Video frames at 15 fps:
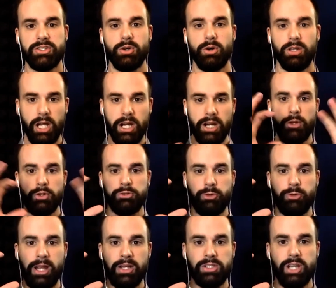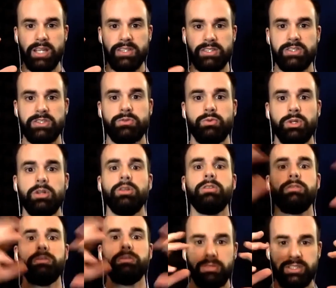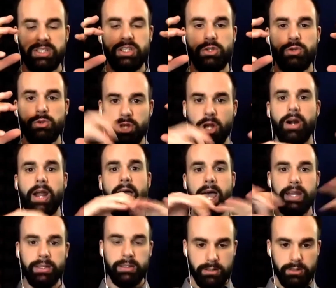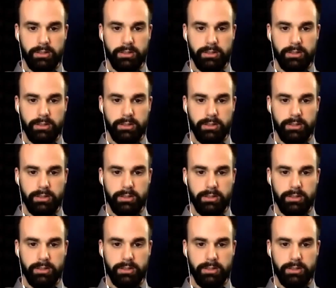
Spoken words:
So a lot of those franchises will use our ad